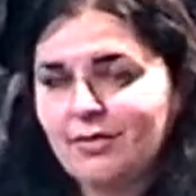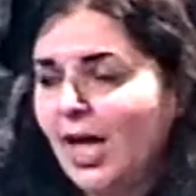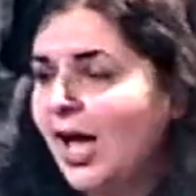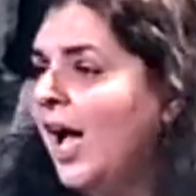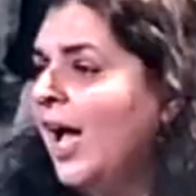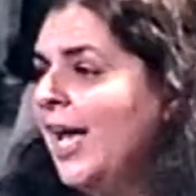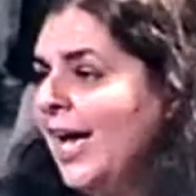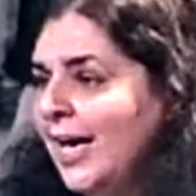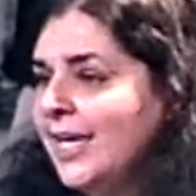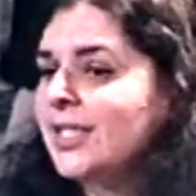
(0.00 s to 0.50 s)

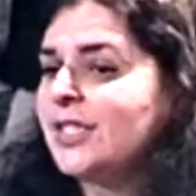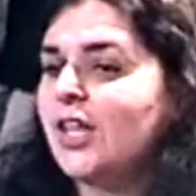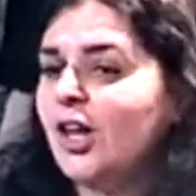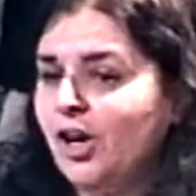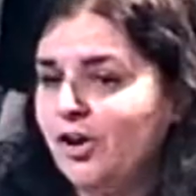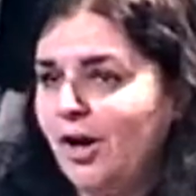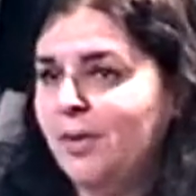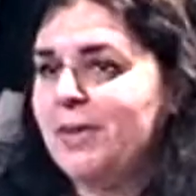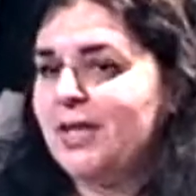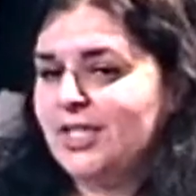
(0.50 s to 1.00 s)
had
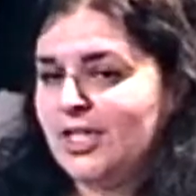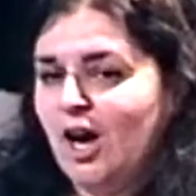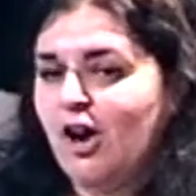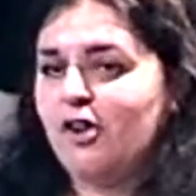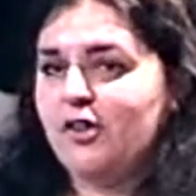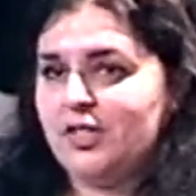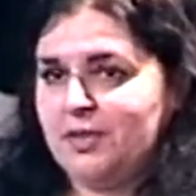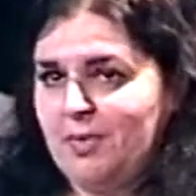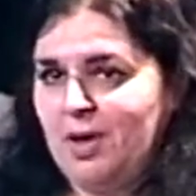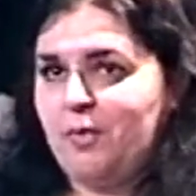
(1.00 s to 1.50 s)
Dara, I mean,
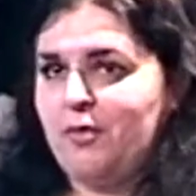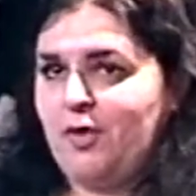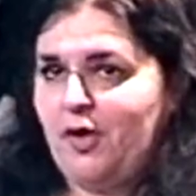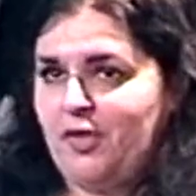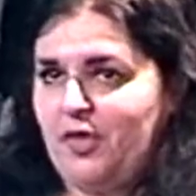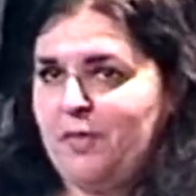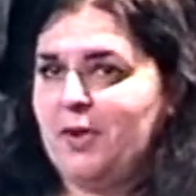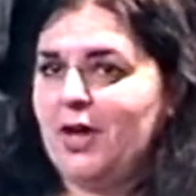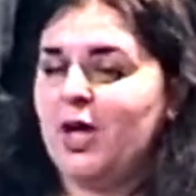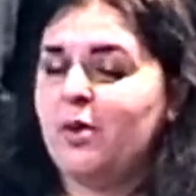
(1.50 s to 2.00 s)
Dara is my
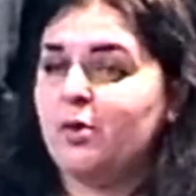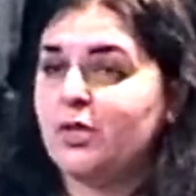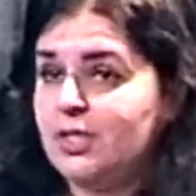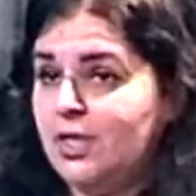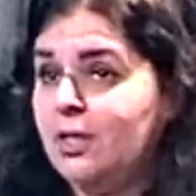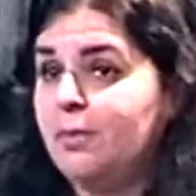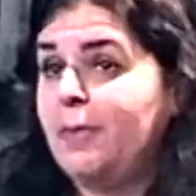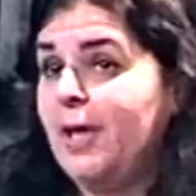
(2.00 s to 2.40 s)
brother, but I wanted a